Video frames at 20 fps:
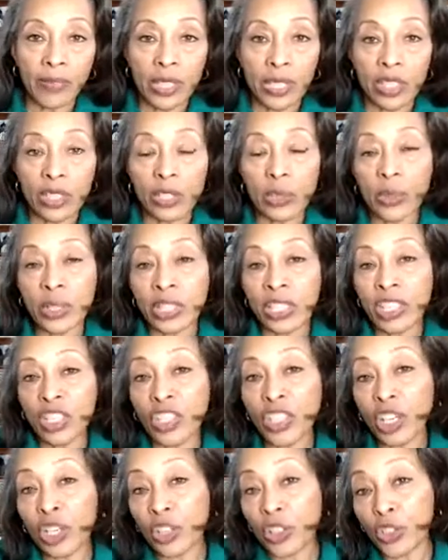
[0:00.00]
So it's a
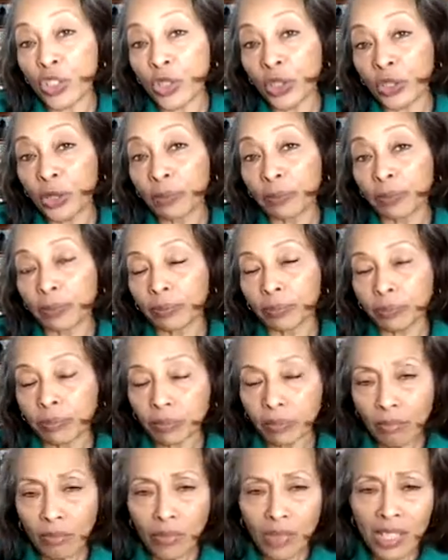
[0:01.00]
juncture.
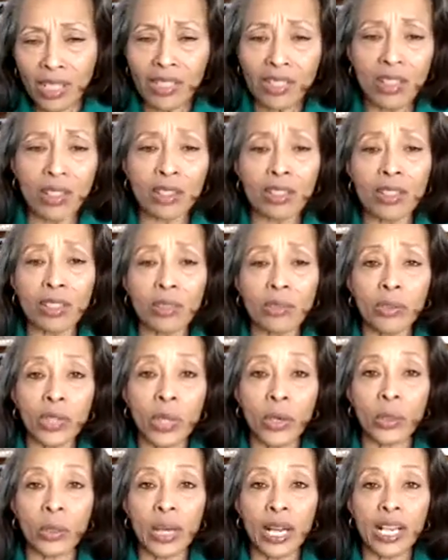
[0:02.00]
It's also
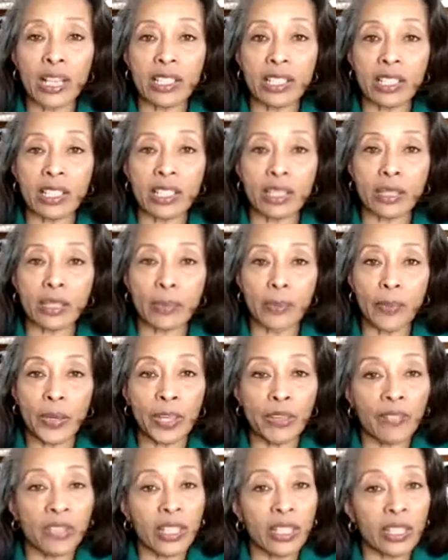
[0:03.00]
known as the
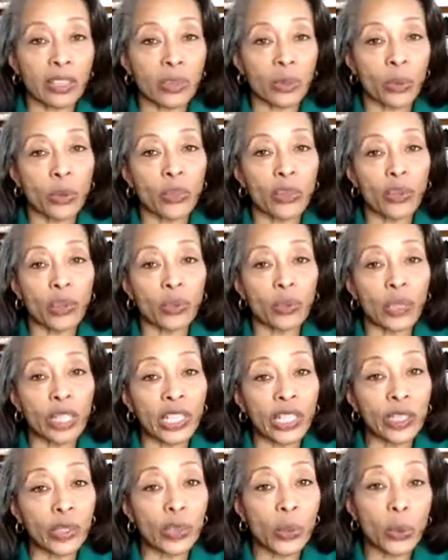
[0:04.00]
pivot or the
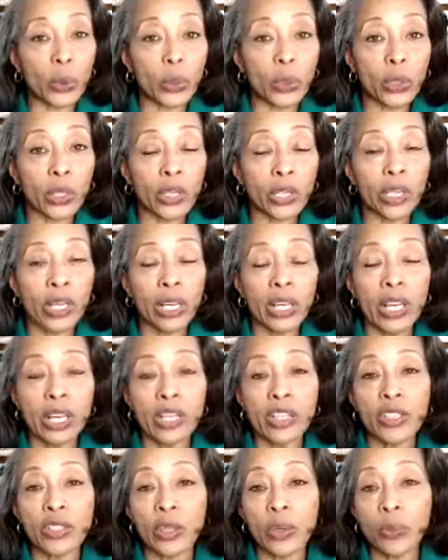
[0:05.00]
green door.
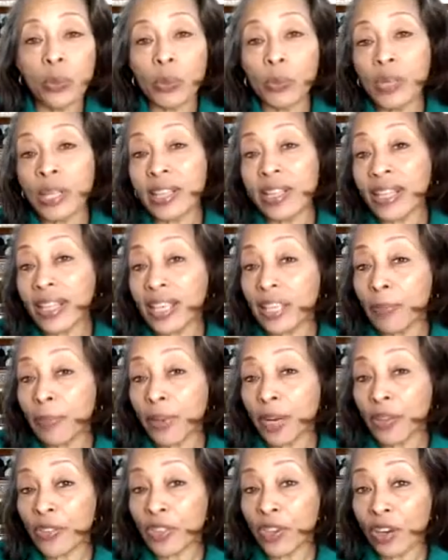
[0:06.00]
So when we think
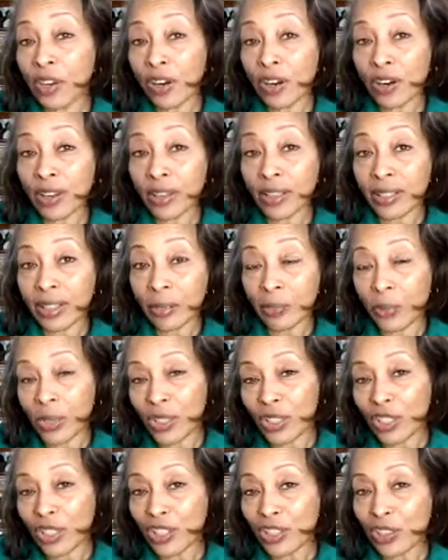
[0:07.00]
about the heart, I want
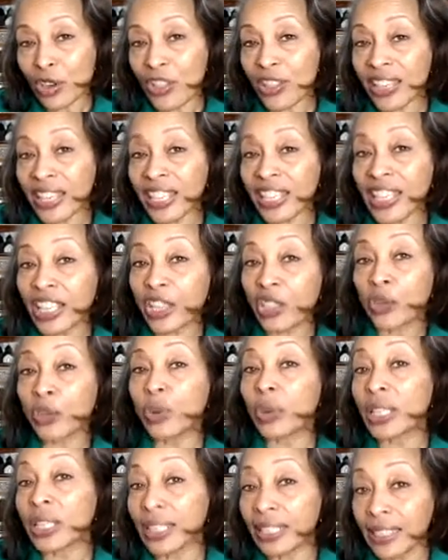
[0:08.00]
you to start thinking
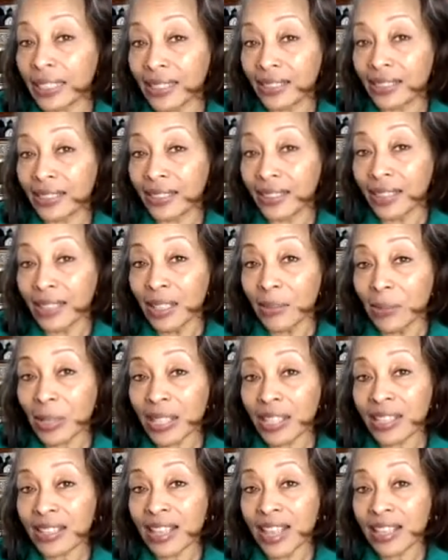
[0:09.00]
green,
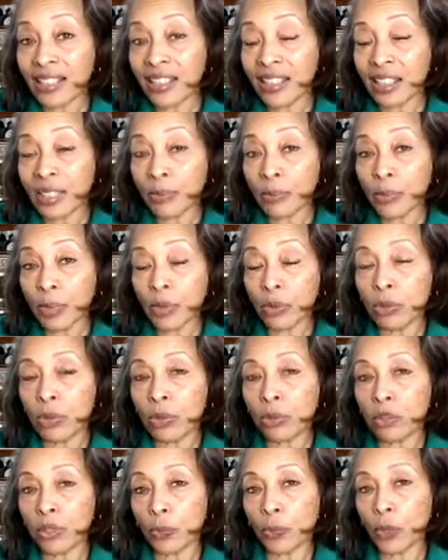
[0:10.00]
because that's the
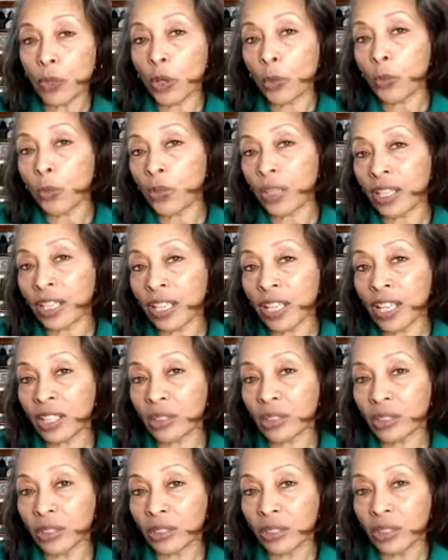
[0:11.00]
most appropriate
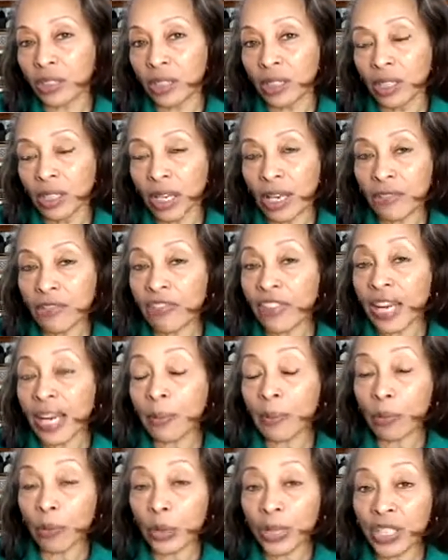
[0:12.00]
color and
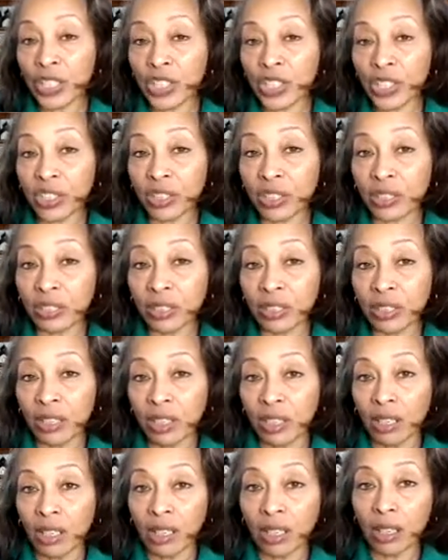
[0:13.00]
vibration
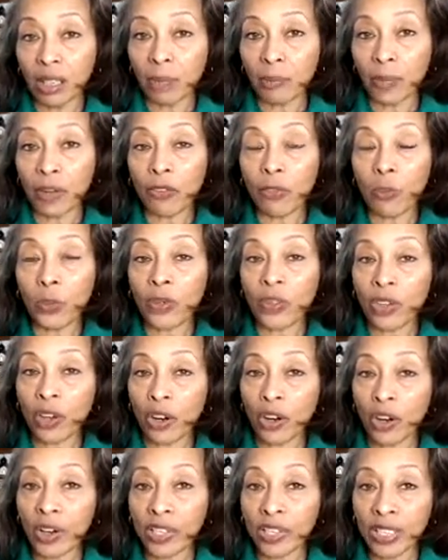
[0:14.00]
of what the
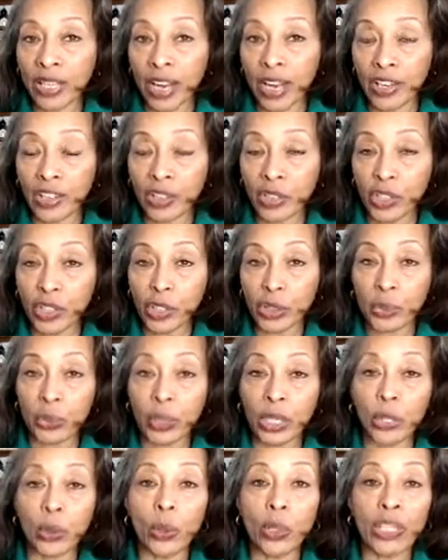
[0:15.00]
heart is actually
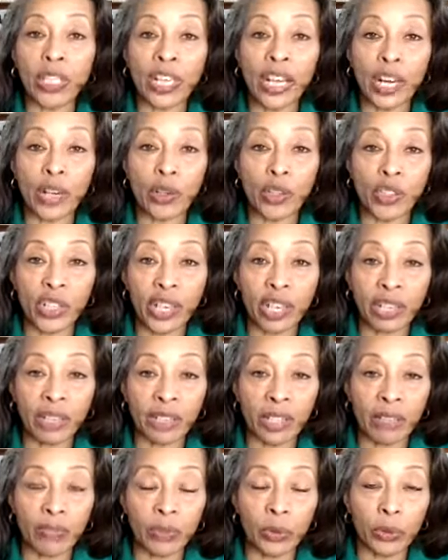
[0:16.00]
doing on an energetic
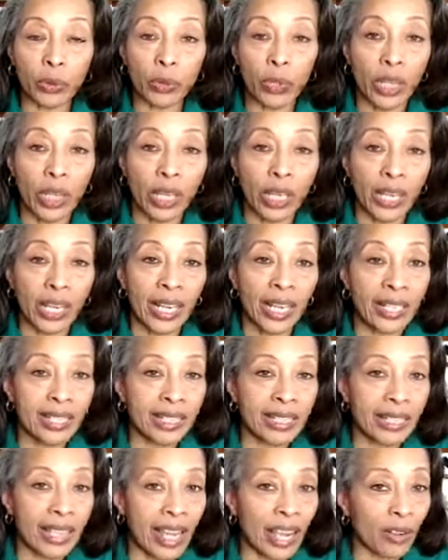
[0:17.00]
level. It's
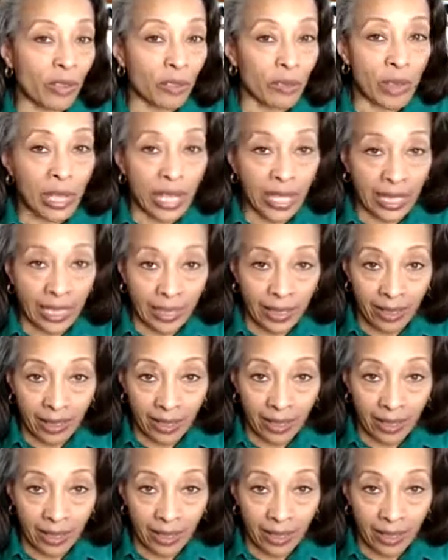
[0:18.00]
not red.